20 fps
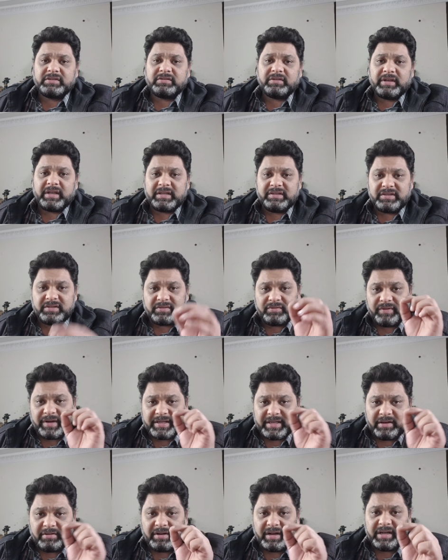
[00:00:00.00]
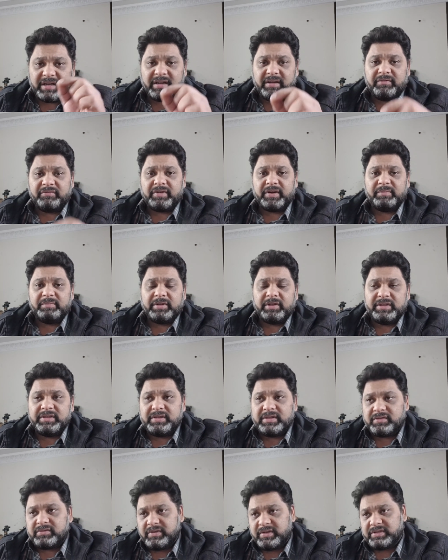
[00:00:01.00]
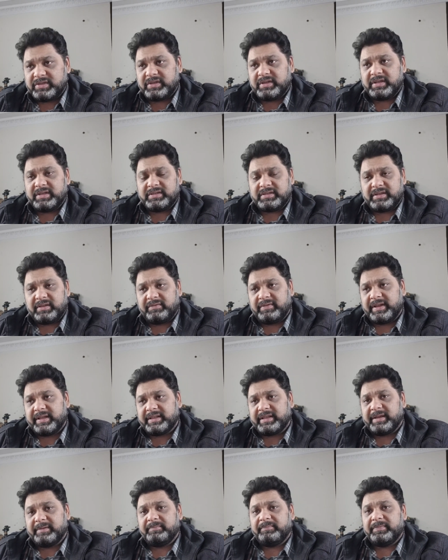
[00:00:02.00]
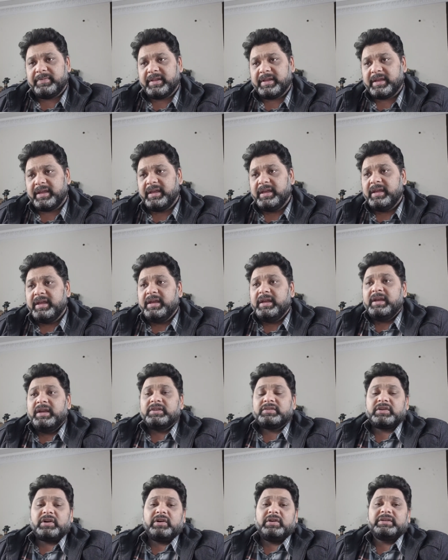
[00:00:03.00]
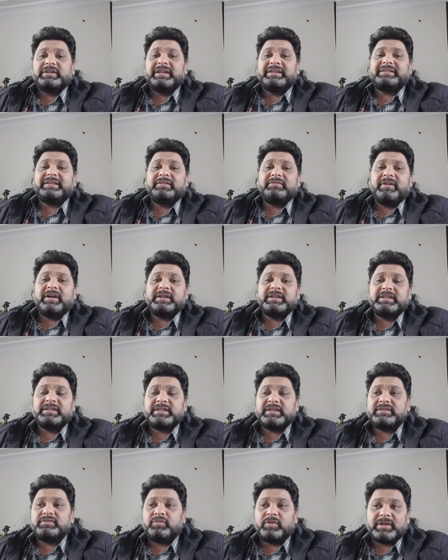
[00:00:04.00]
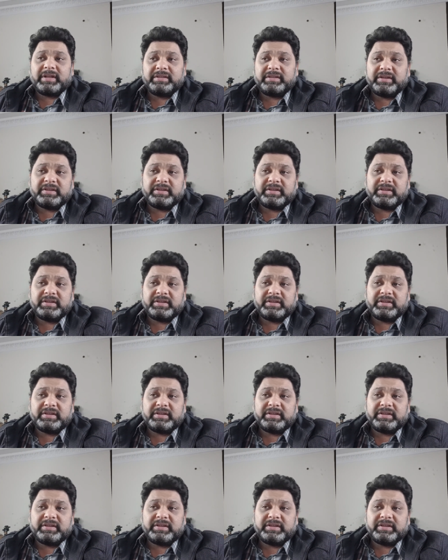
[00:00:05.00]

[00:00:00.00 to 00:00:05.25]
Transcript: so you can just write down uncomfortable in this question and stuff like that. So disadvantages, what are the